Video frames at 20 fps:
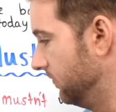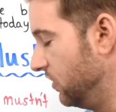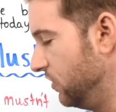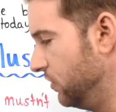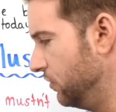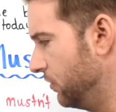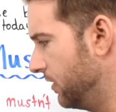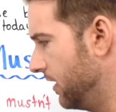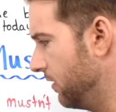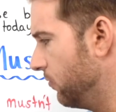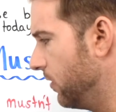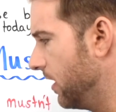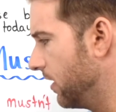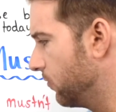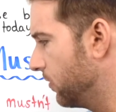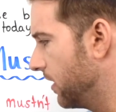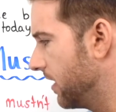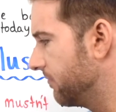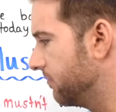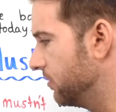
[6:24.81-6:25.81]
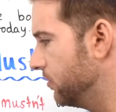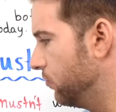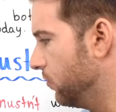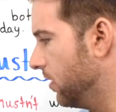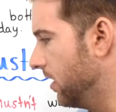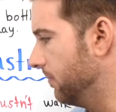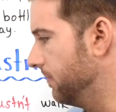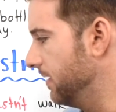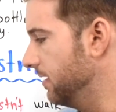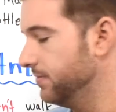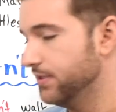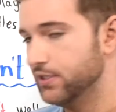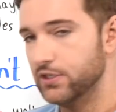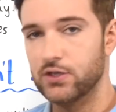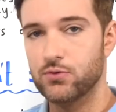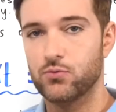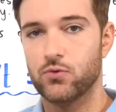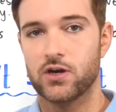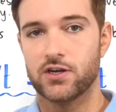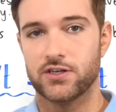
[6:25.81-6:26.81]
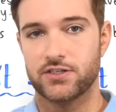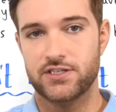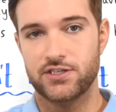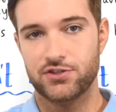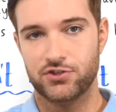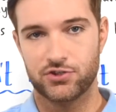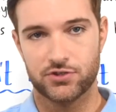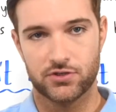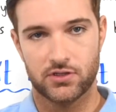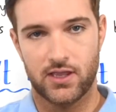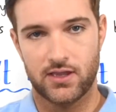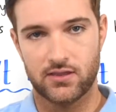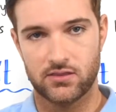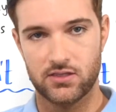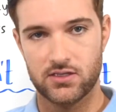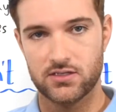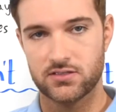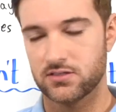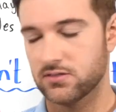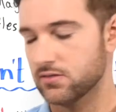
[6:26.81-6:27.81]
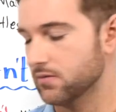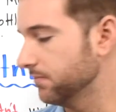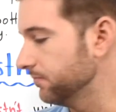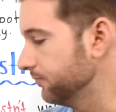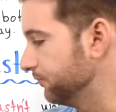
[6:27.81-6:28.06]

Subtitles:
You can wear whatever you want. Maybe you can wear a t-shirt like this.